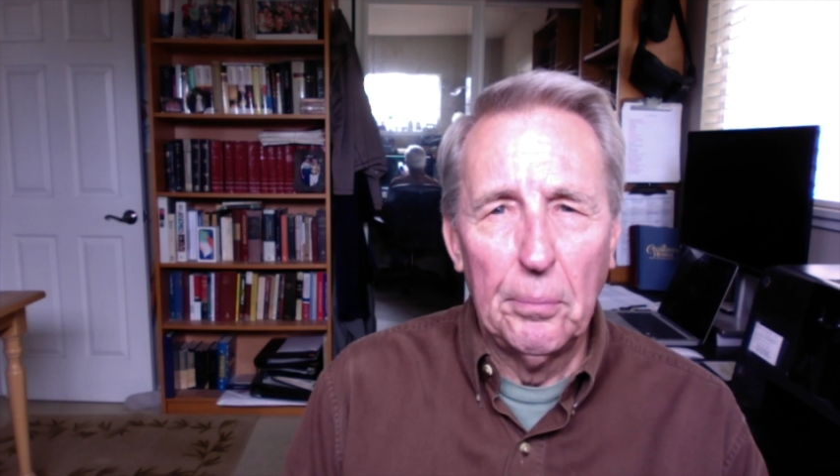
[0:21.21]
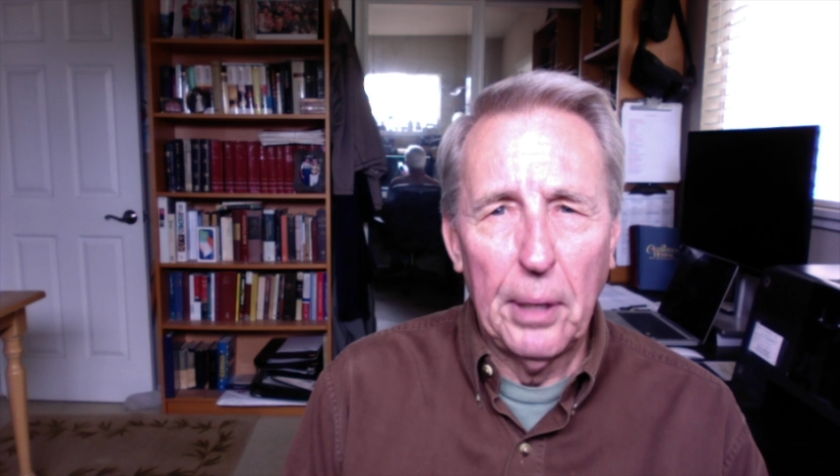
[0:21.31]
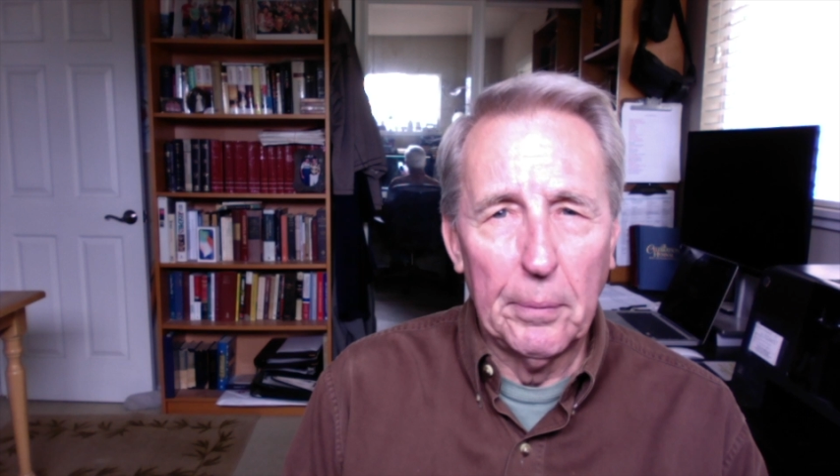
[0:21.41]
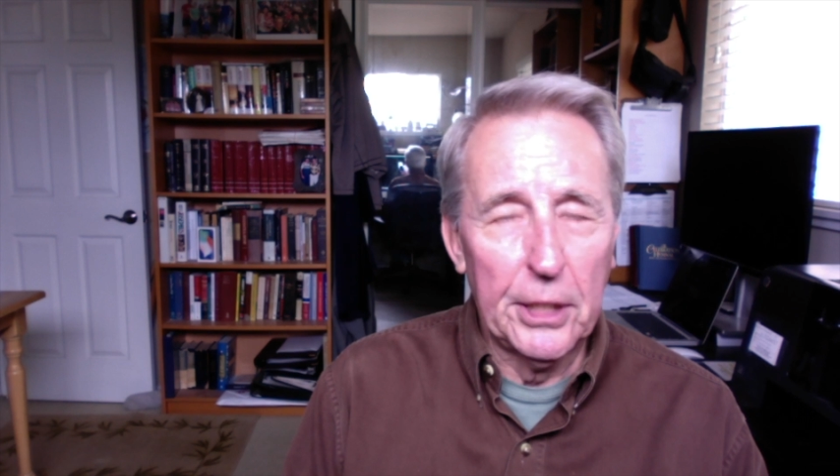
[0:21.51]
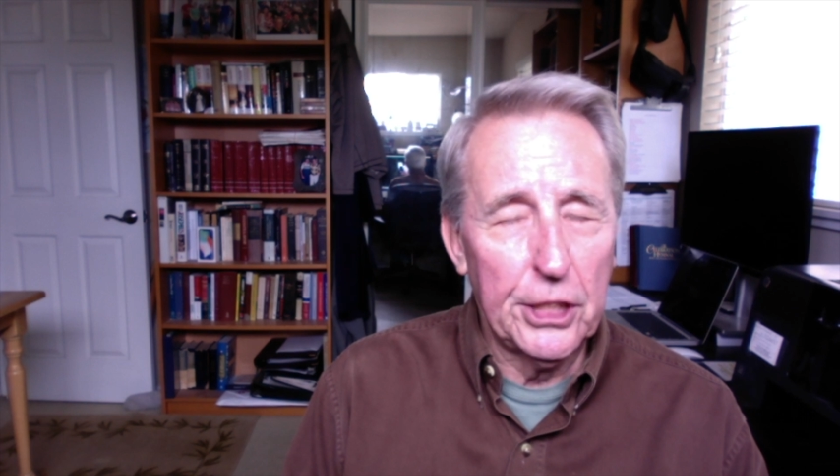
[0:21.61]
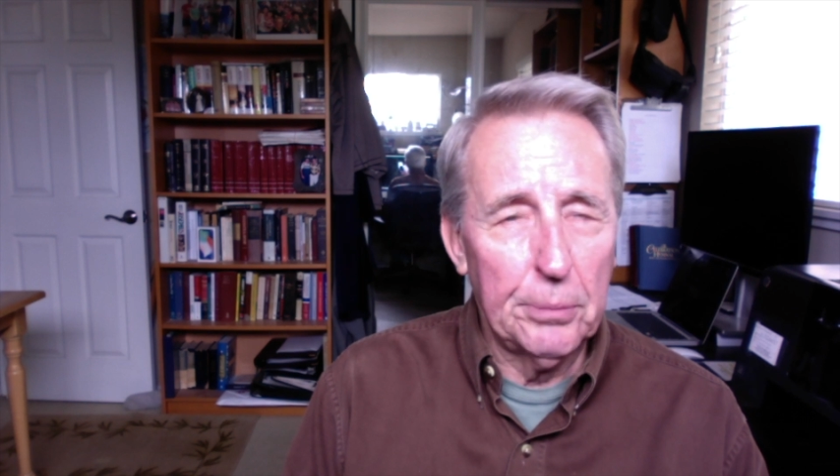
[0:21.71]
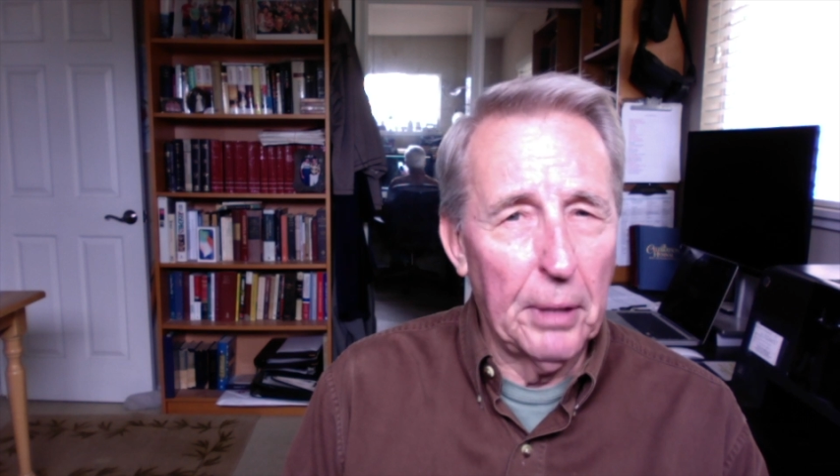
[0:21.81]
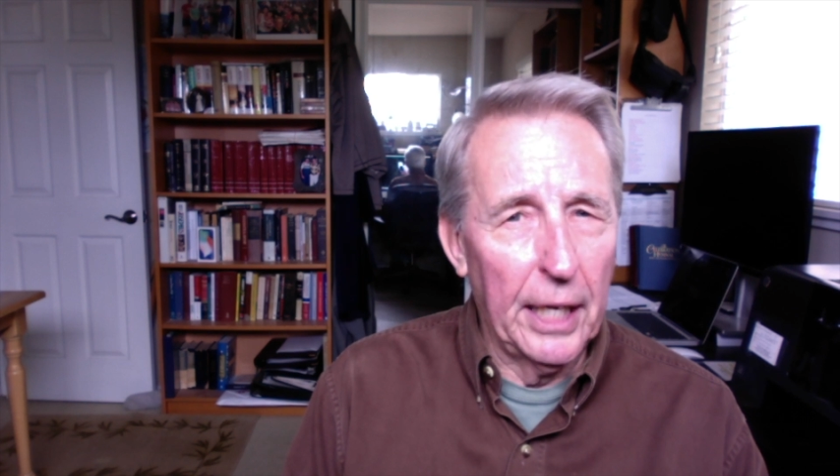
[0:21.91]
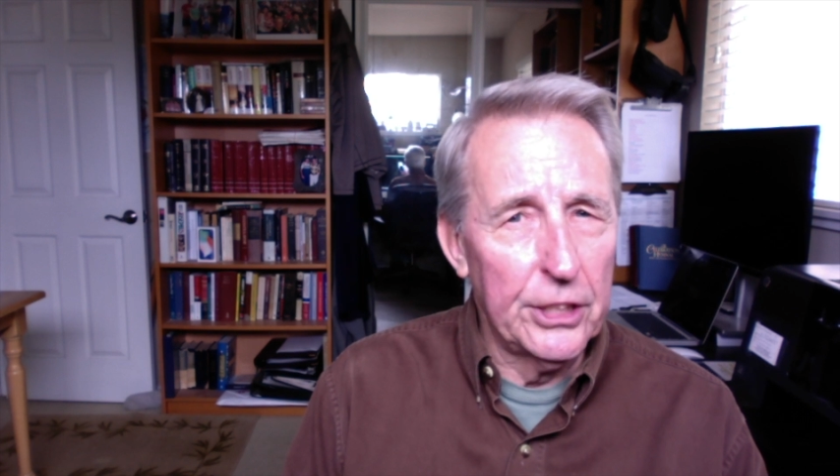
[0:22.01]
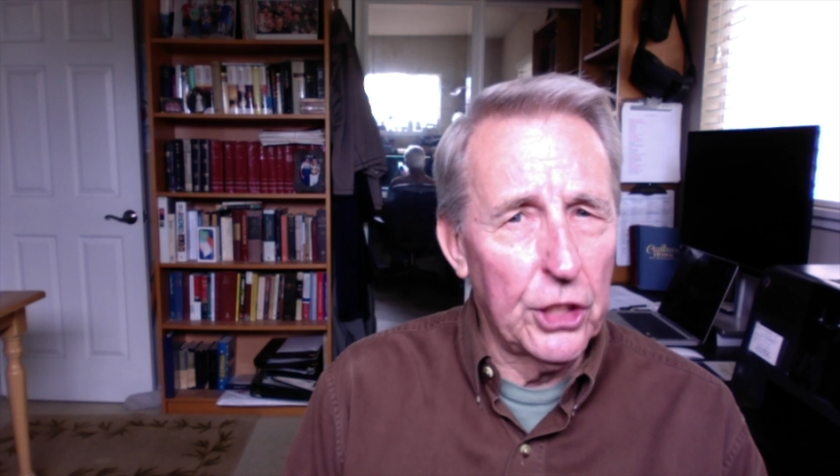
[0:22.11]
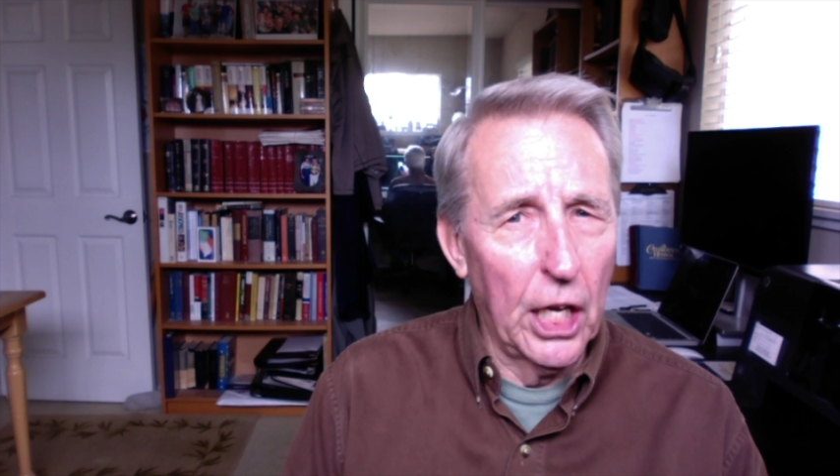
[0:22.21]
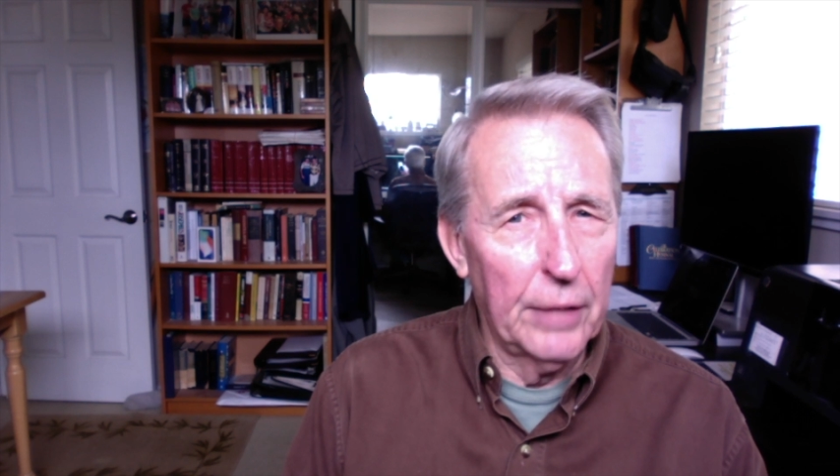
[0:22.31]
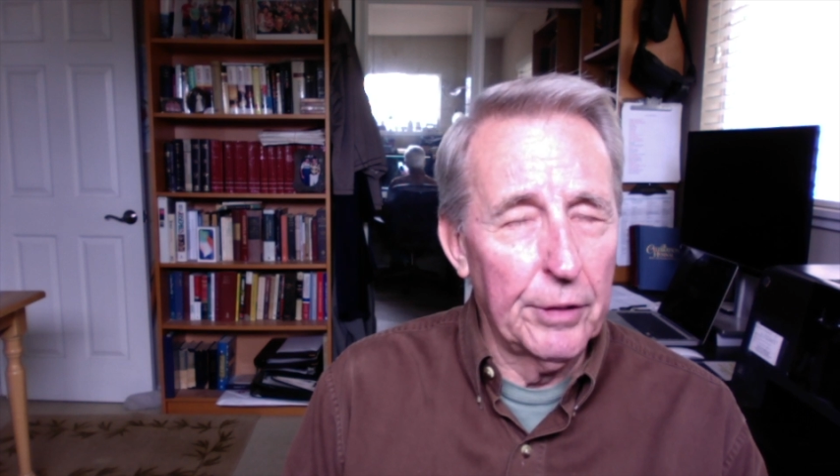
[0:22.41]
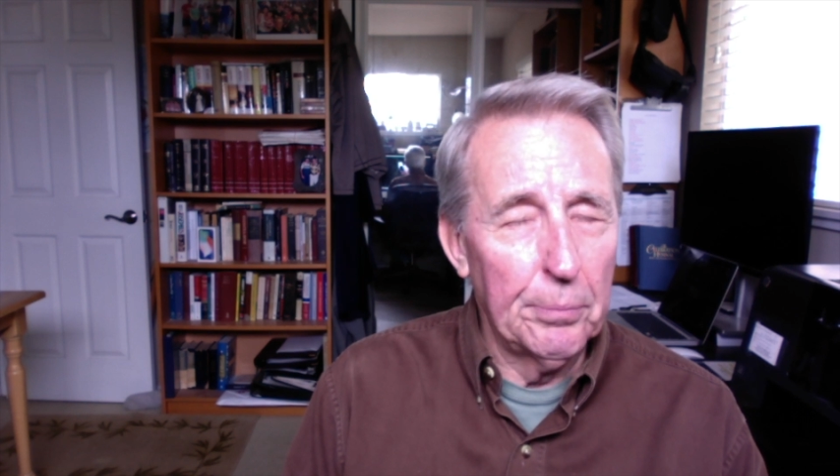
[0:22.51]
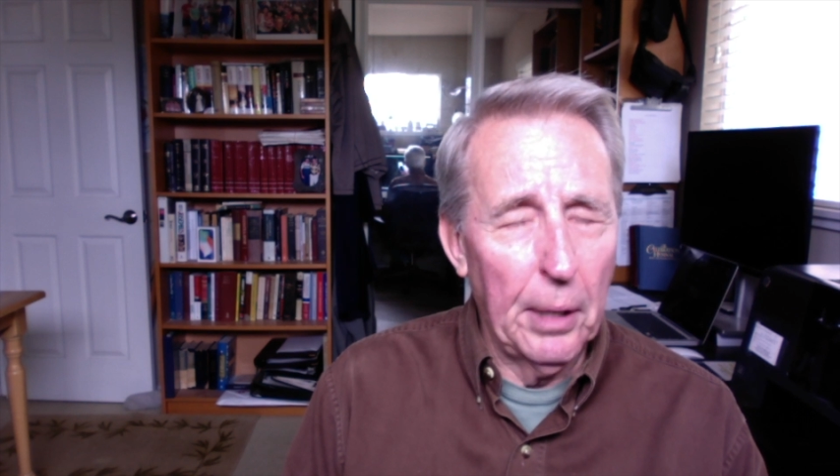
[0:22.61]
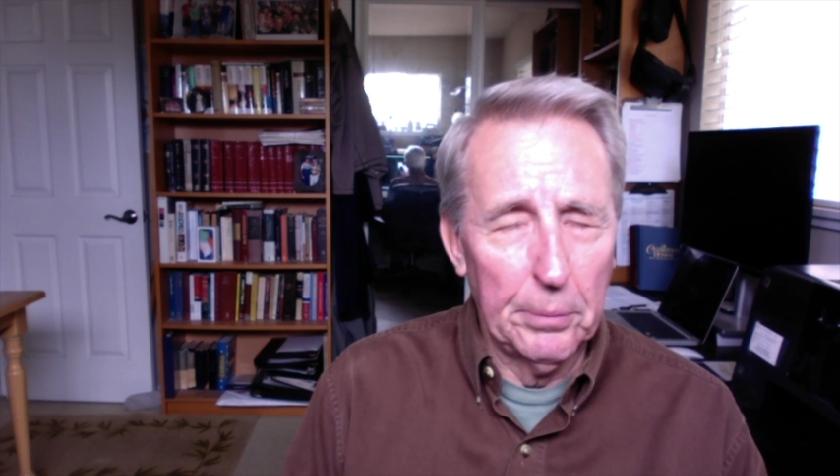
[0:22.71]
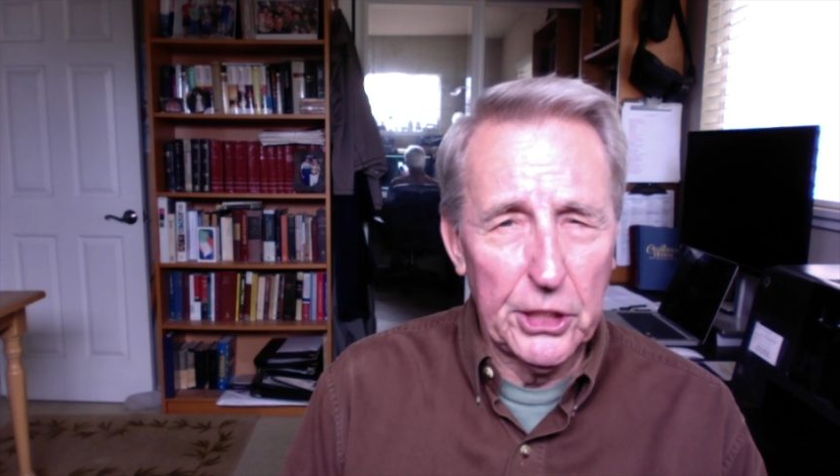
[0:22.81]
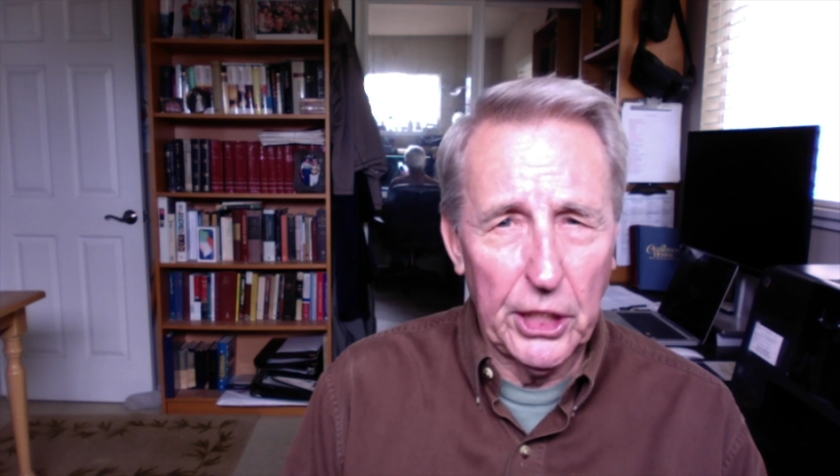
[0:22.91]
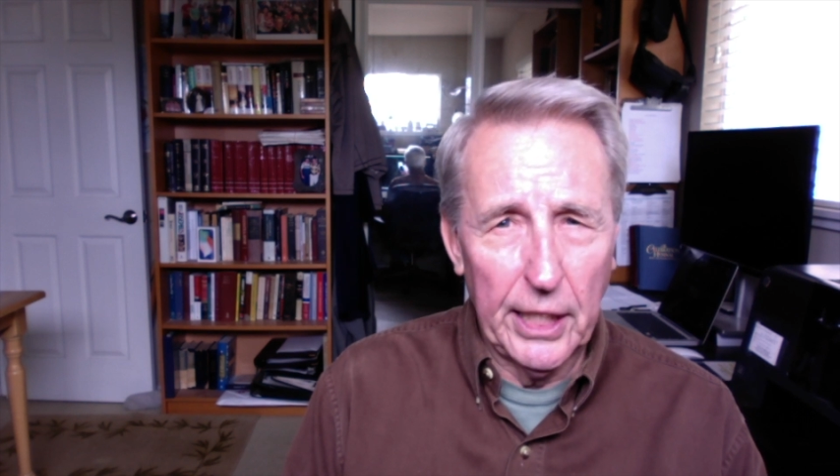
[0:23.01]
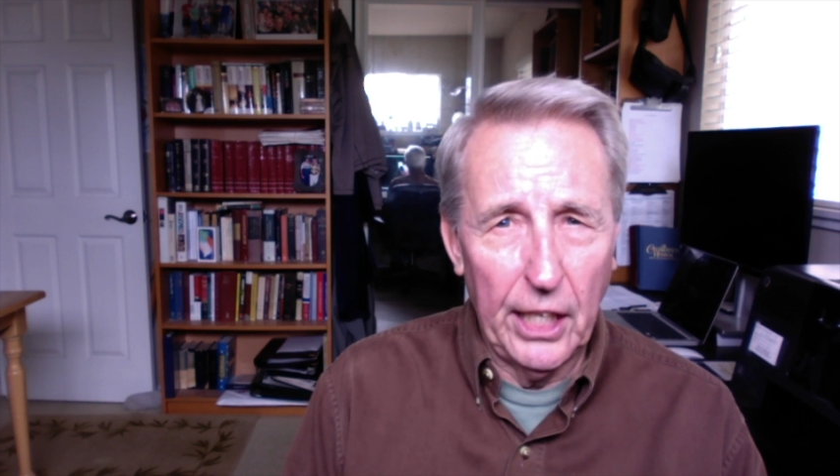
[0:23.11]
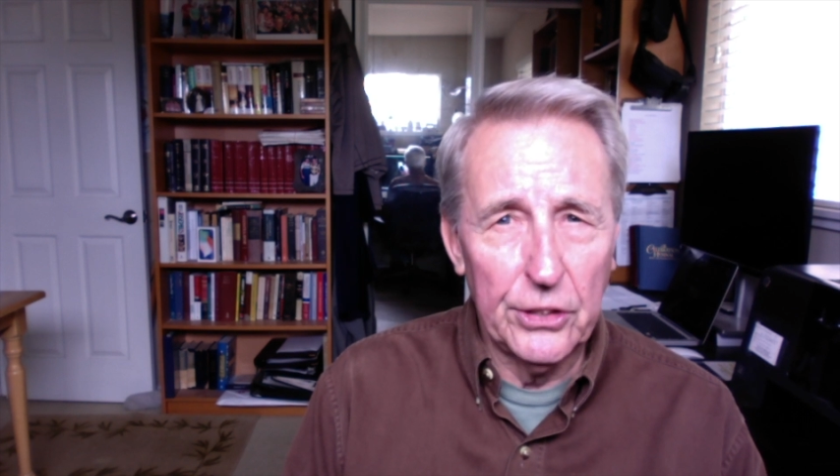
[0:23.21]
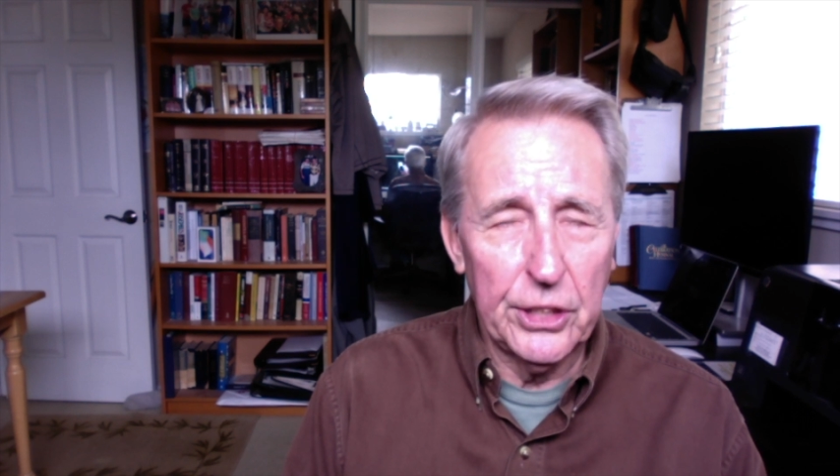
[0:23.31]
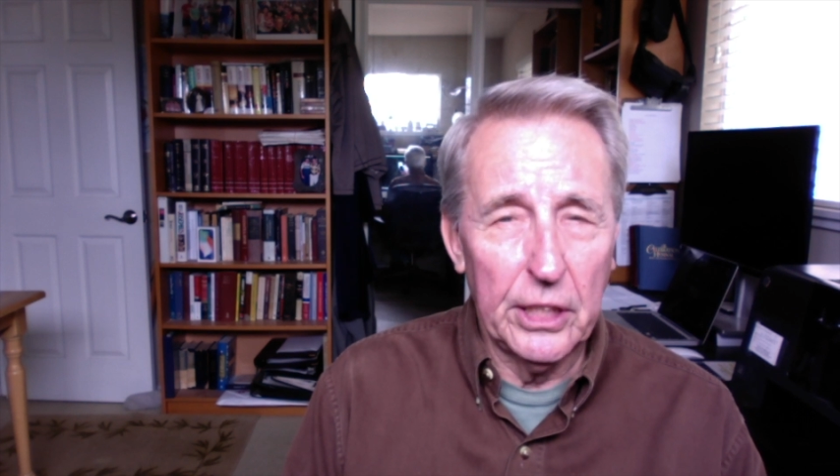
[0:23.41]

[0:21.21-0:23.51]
published by Zondervan Publishing House in